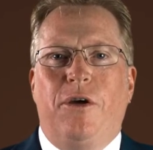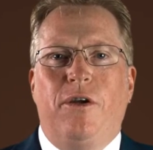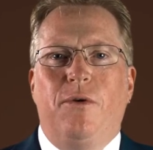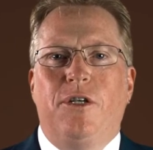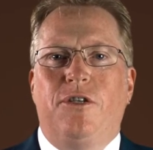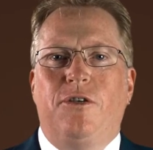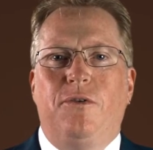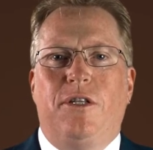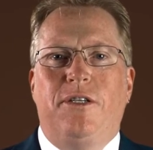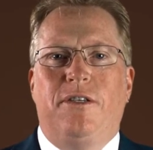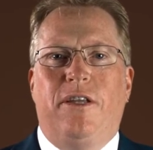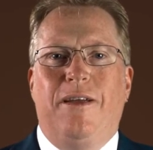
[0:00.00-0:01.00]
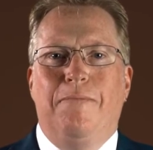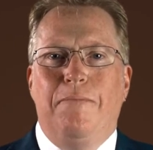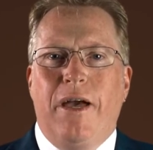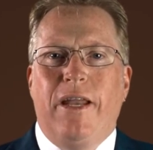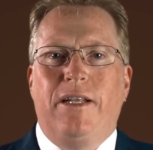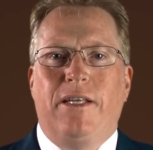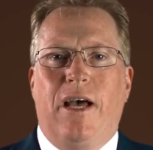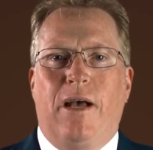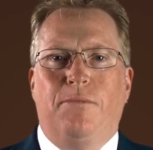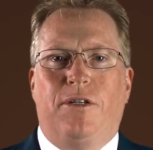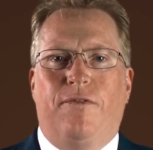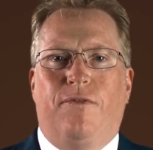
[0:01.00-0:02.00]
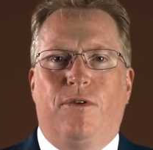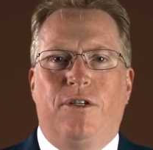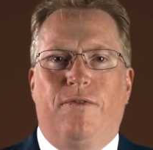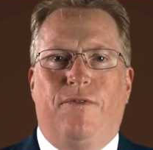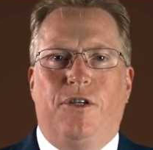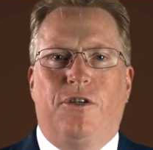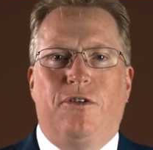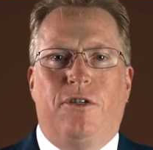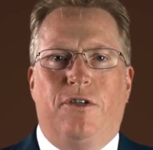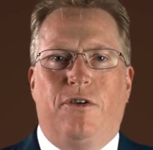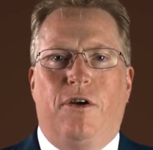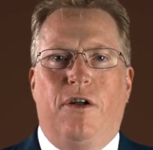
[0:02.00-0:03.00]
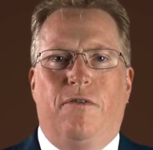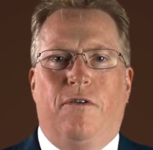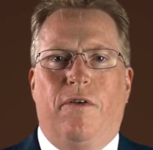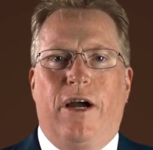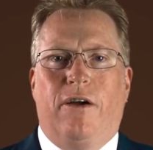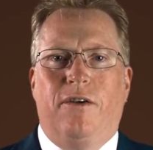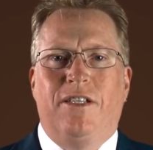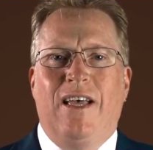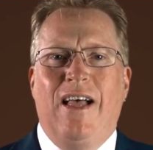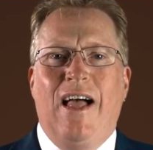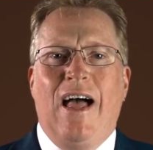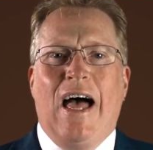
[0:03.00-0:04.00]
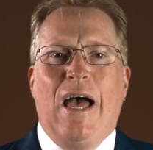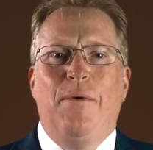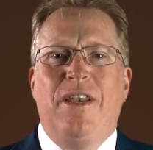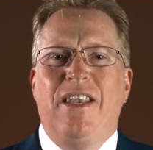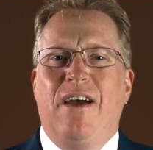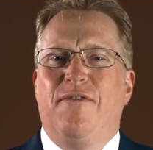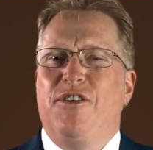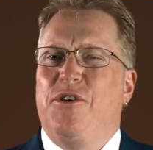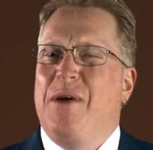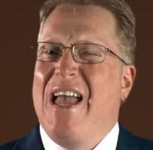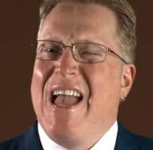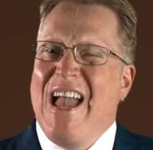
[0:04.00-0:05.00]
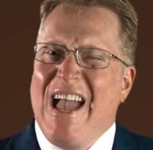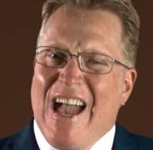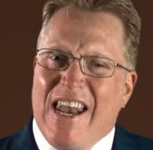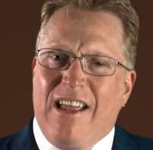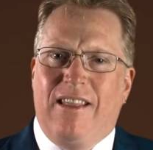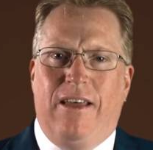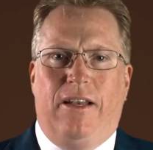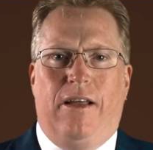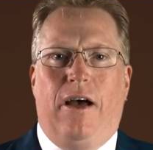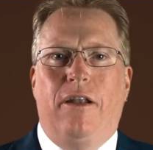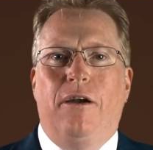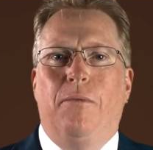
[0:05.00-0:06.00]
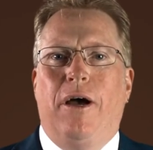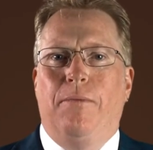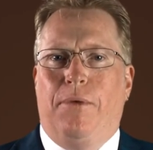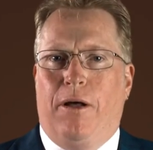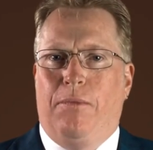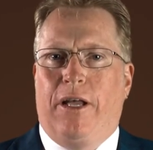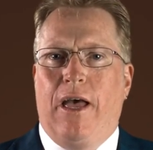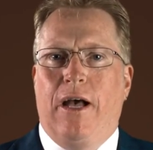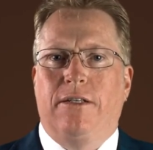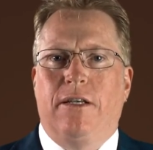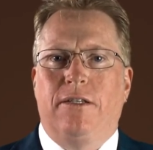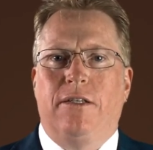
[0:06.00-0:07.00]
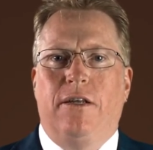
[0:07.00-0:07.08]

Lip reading: who has sued the city many times to force officials to turn over records, I would never do anything to undermine public access to